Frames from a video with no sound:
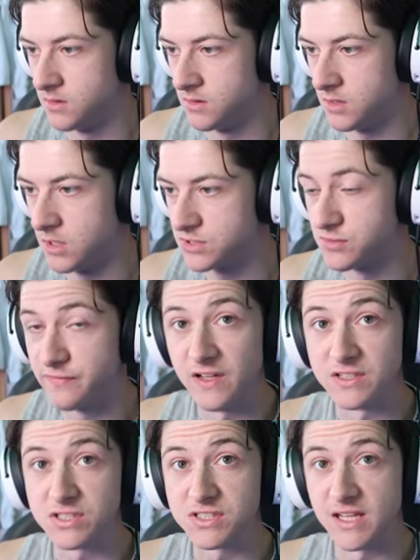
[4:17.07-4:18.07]
Arsenal
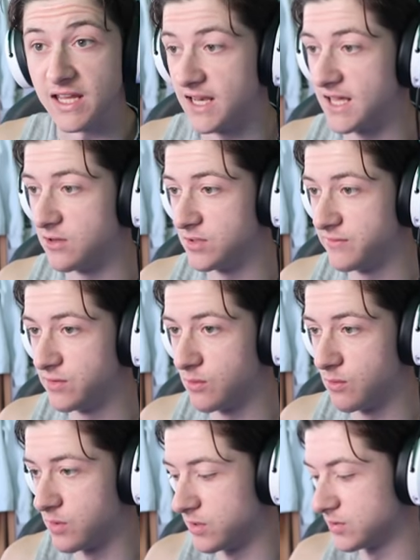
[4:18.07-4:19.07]
fans are singing loud, even though
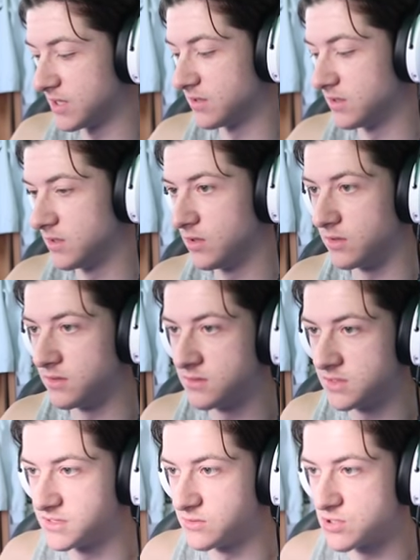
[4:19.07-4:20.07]
we're 1 or down early on.
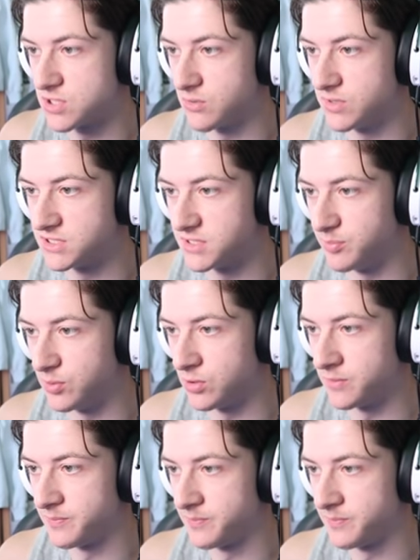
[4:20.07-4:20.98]
They're still showing their support.